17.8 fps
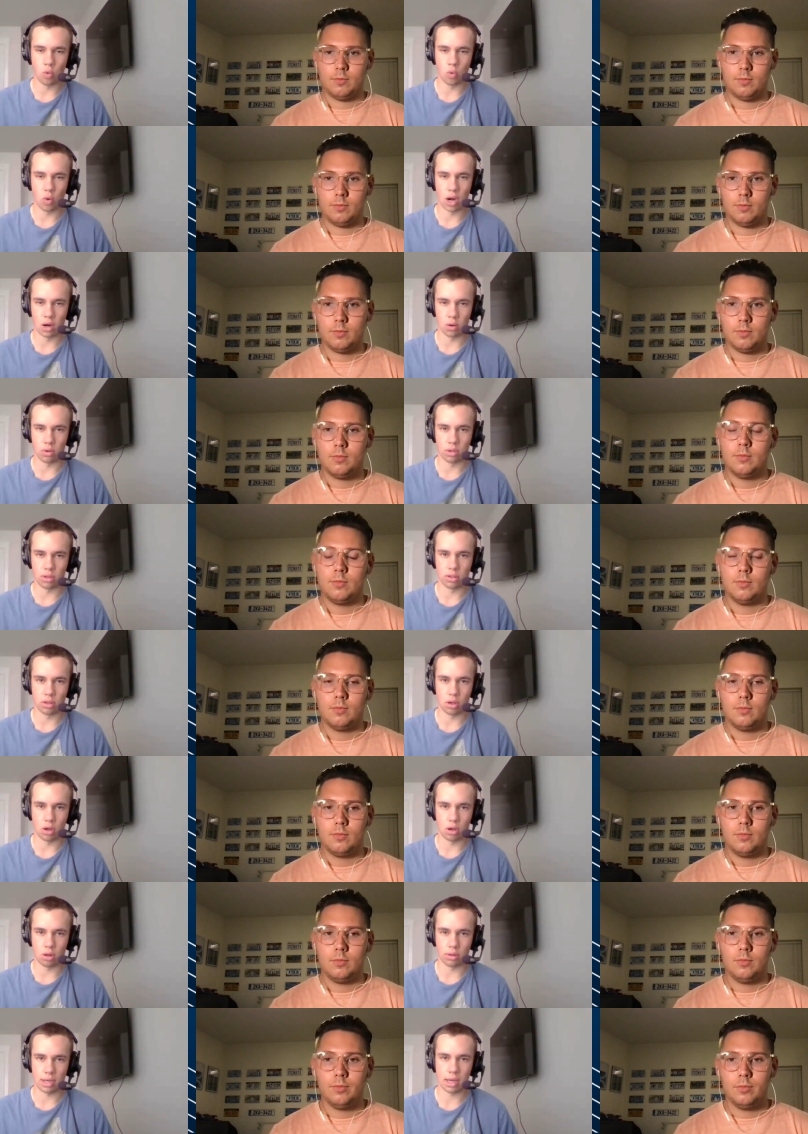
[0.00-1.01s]

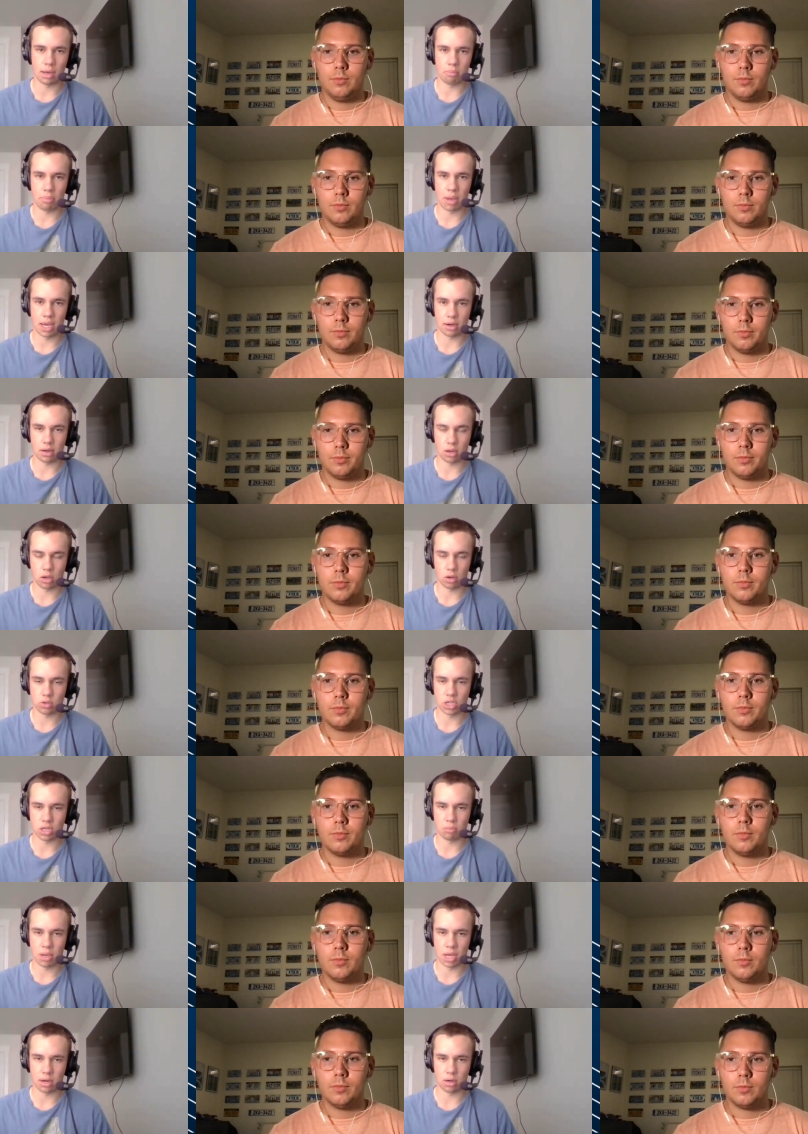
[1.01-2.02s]
Speaker 1: wherewithal and pet,
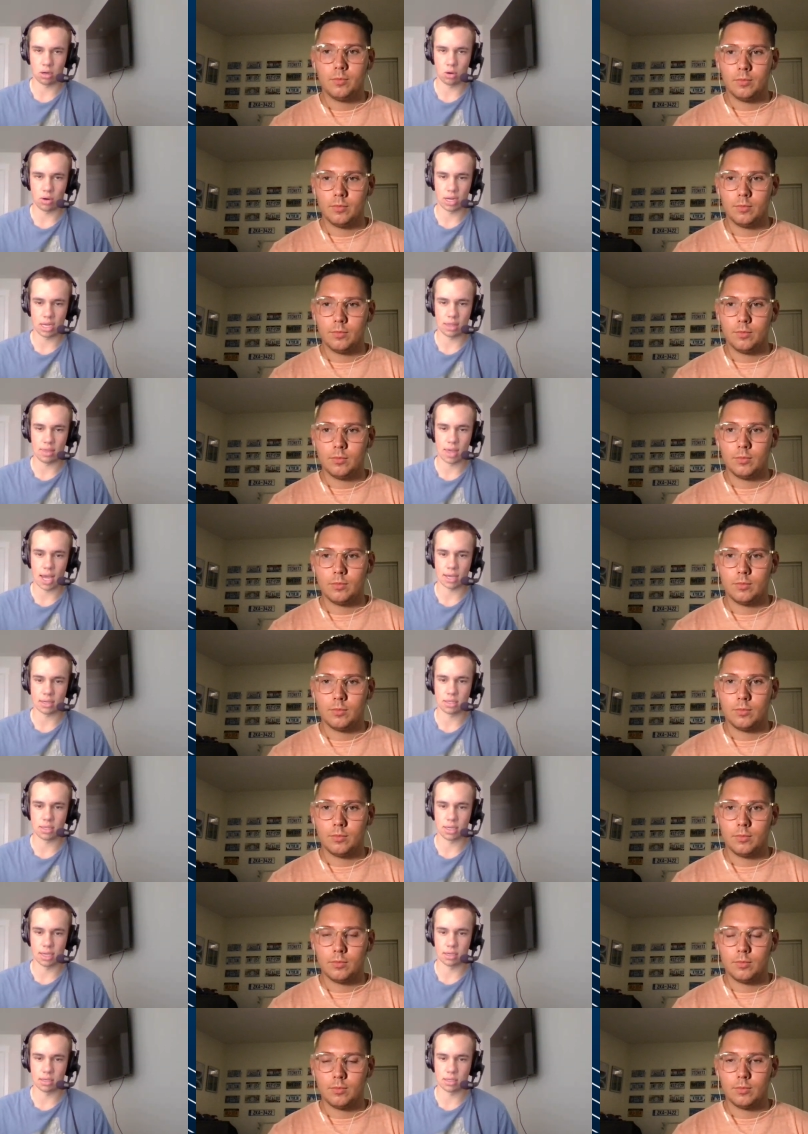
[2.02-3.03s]
coaching pedigree in that
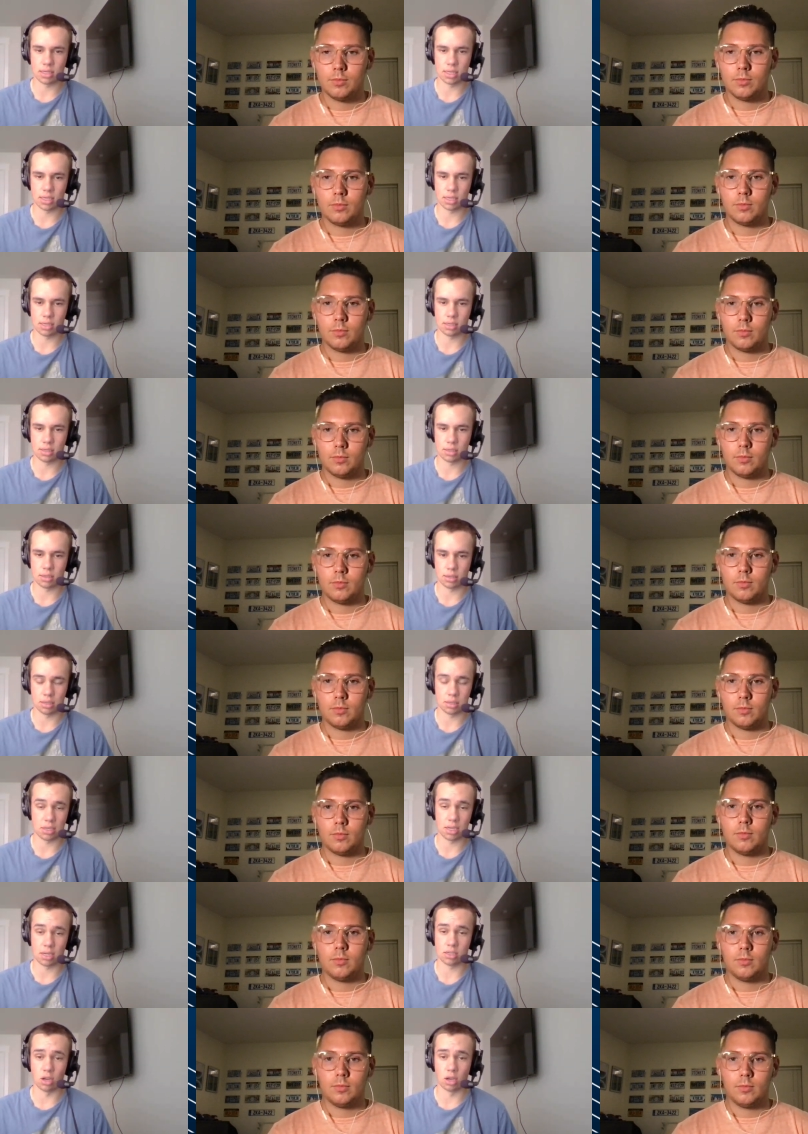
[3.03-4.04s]
sense is
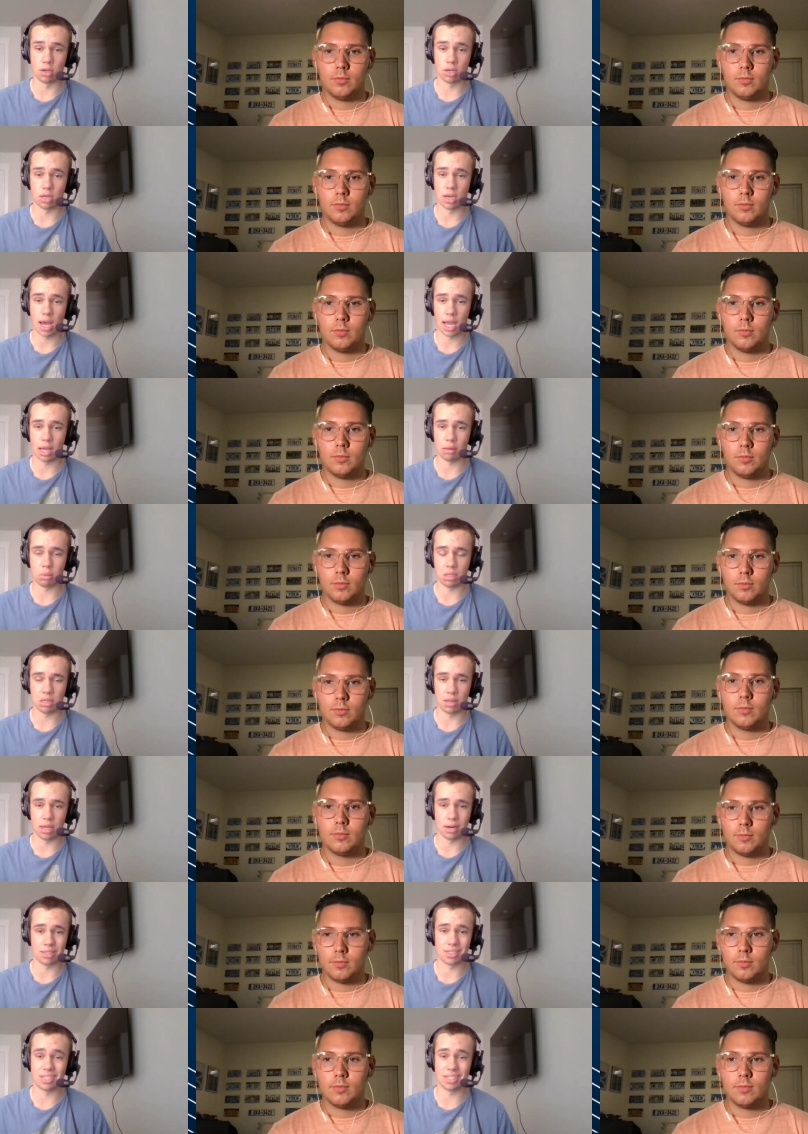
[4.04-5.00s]
is undeniably there.